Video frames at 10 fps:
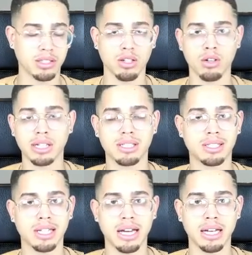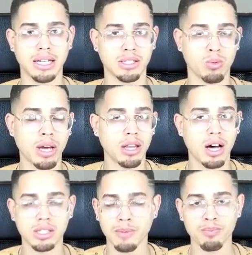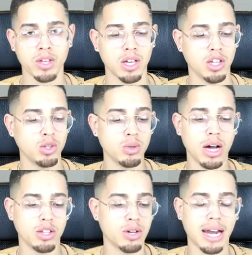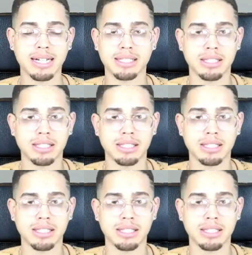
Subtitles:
So let's just say it's weight loss. You got